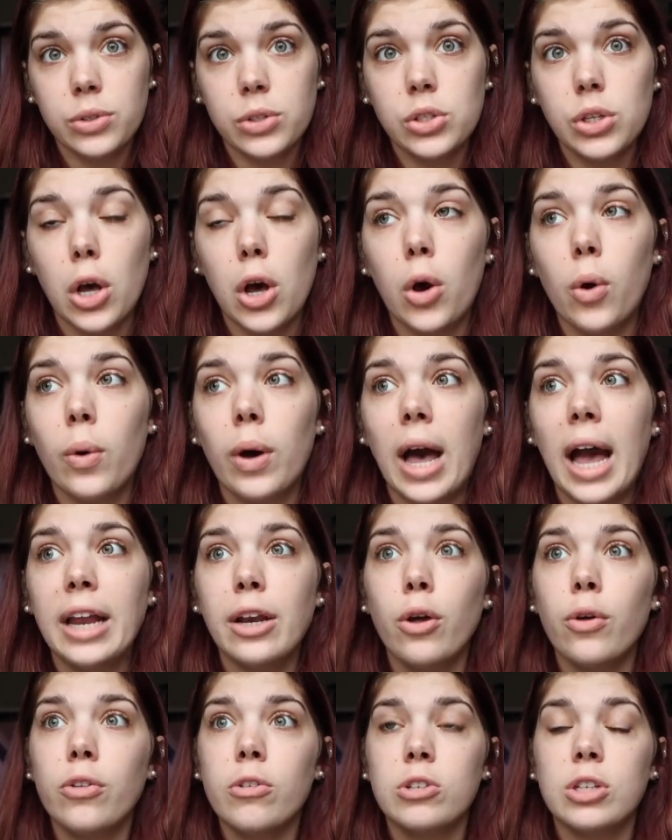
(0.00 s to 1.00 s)
So I
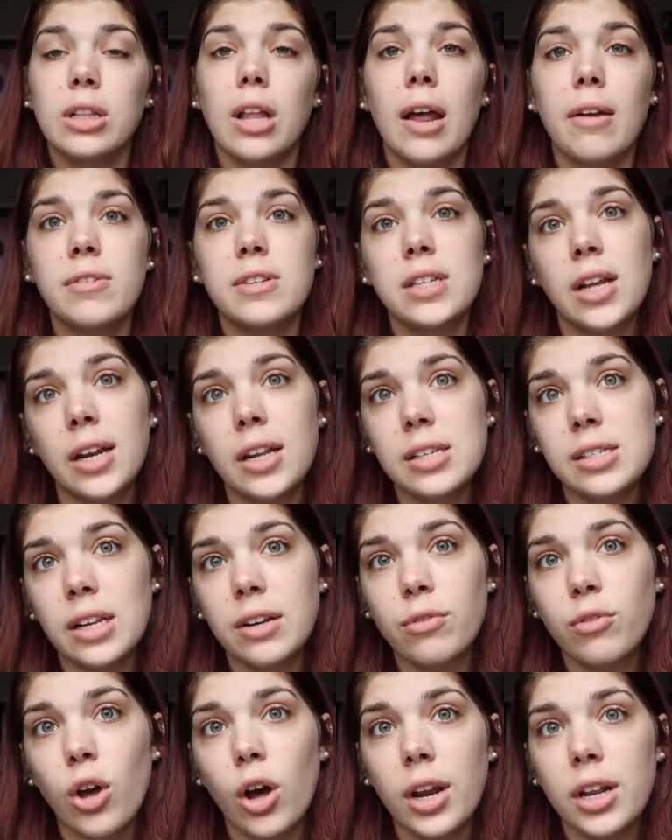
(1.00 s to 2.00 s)
know there's a lot of studies that
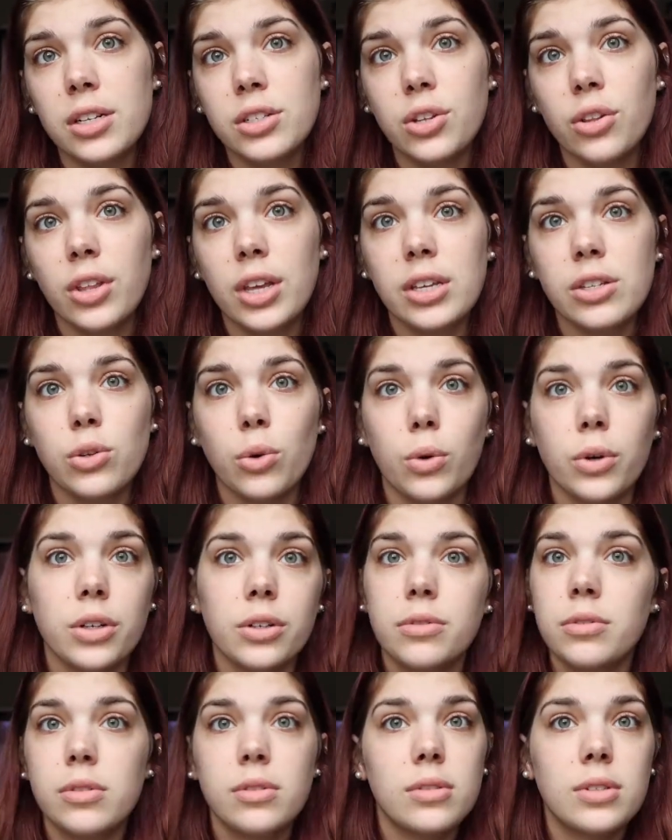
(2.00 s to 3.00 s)
have gone into this,
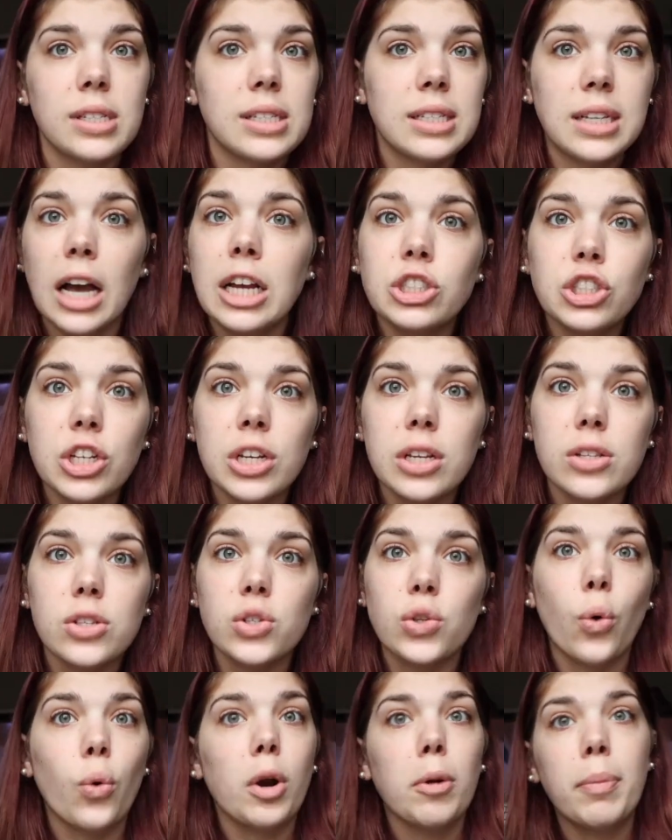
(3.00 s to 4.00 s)
or
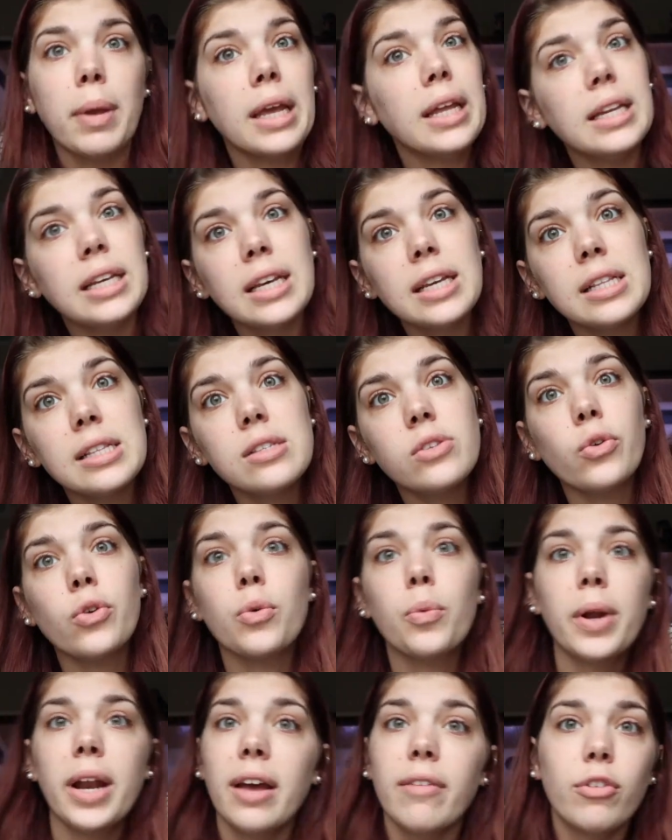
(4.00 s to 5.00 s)
discussions or opinions or
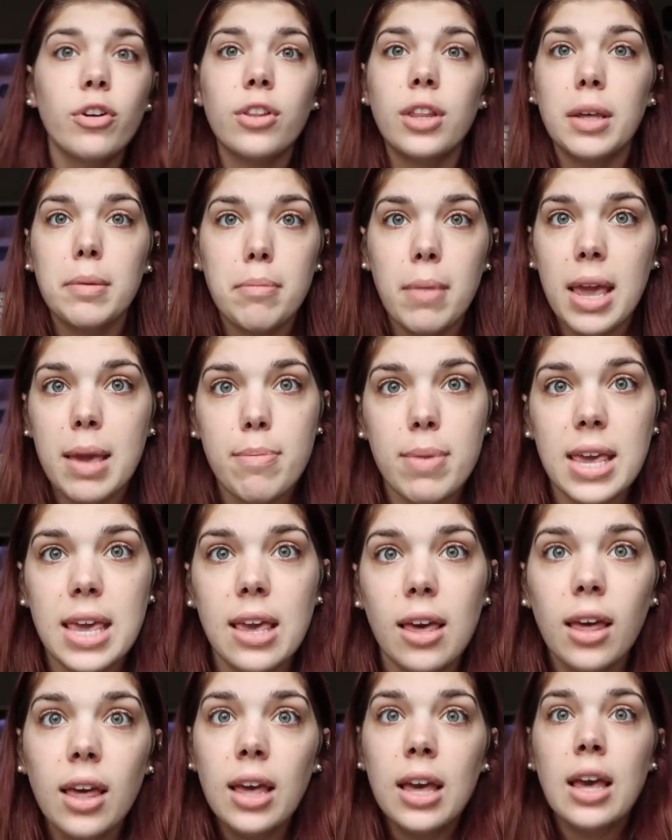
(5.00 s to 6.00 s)
whatever that may
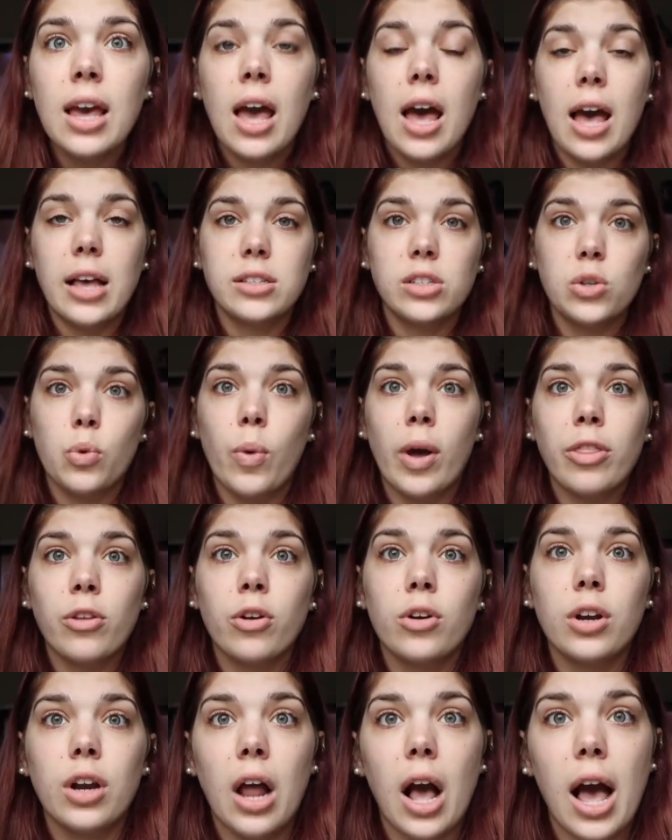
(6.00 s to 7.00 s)
be, as to
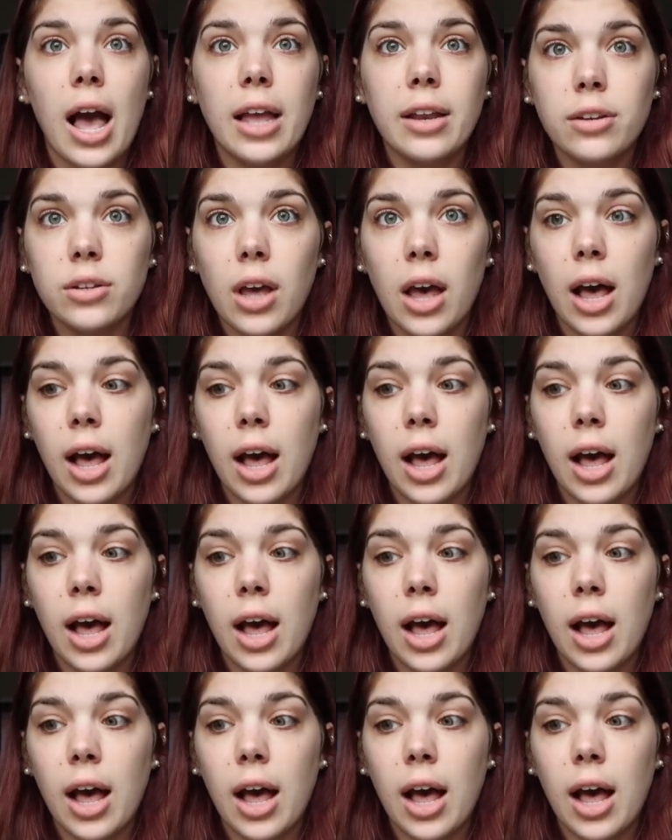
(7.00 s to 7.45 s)
whether or not